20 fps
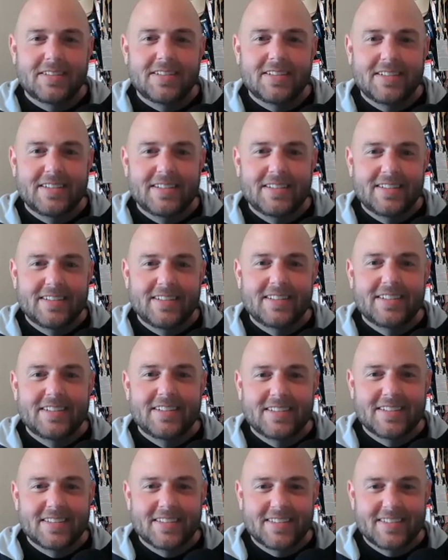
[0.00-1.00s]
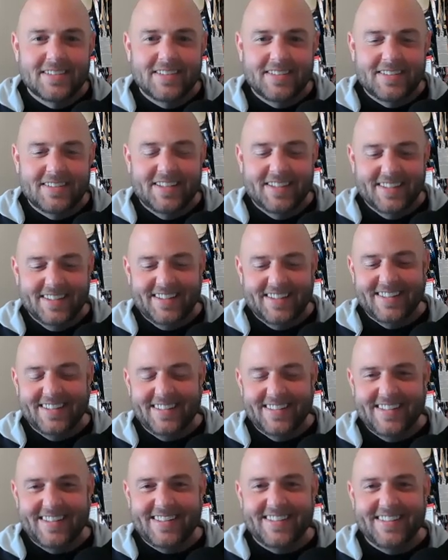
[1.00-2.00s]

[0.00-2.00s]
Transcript: The person shown says nothing.